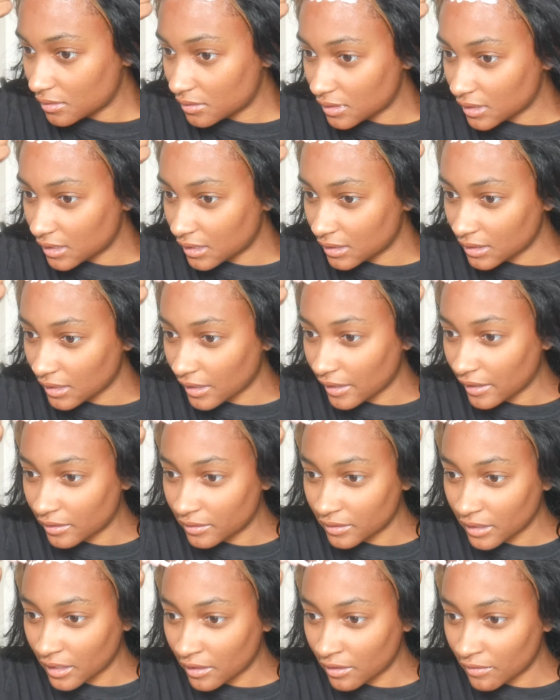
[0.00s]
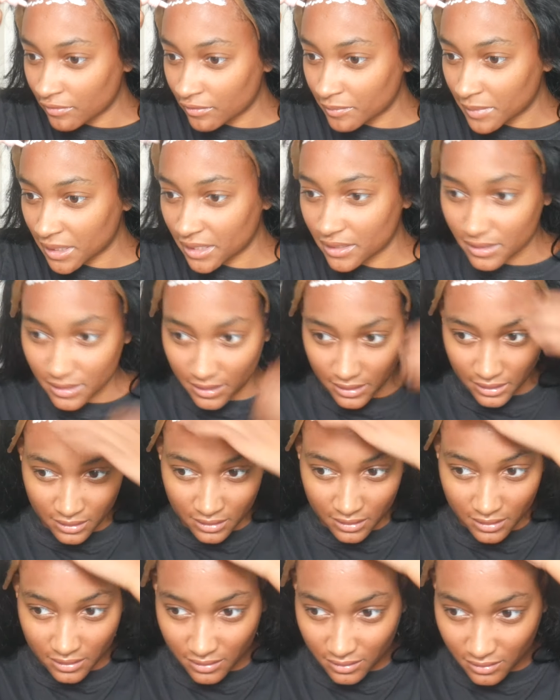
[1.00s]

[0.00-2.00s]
To get the hair dye off of my sink,